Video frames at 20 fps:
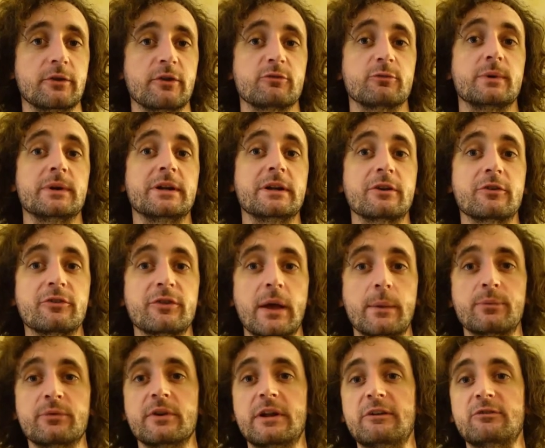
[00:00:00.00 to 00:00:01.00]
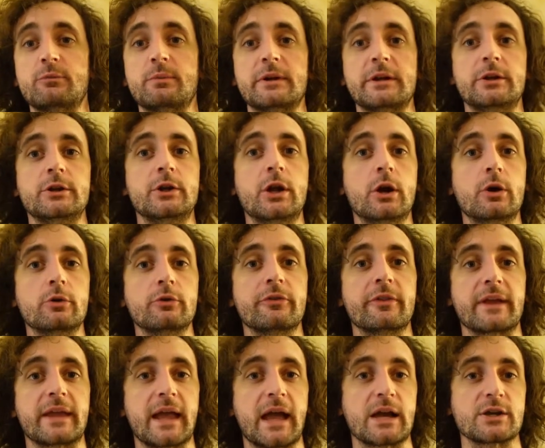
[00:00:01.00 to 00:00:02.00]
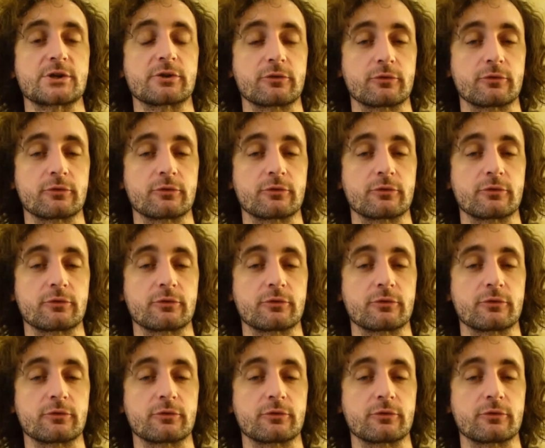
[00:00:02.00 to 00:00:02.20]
everybody accepts it. Everybody knows that cash is